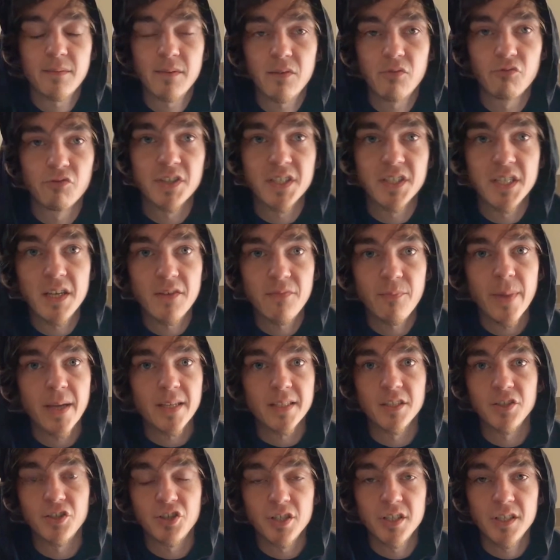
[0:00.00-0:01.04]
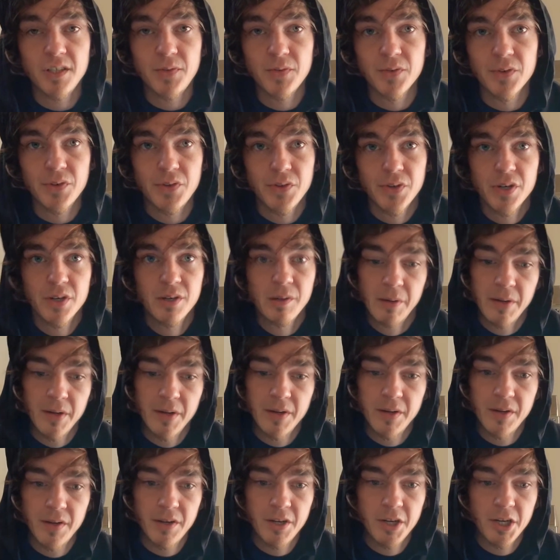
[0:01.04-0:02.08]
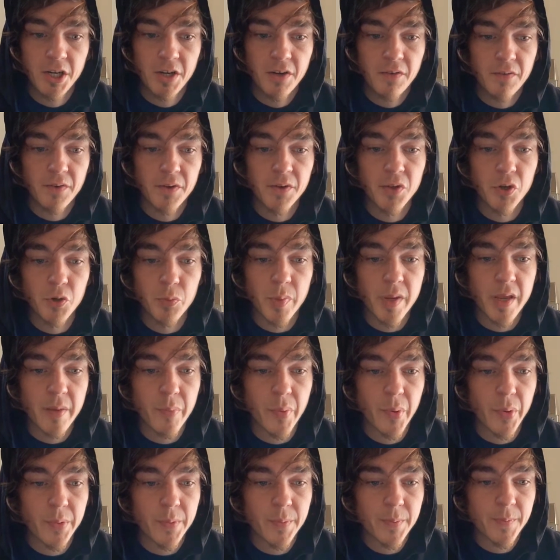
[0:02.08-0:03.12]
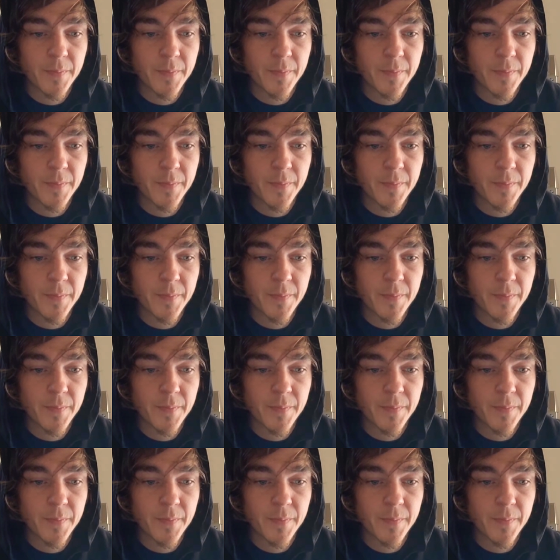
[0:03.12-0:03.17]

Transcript: receive messages for their people,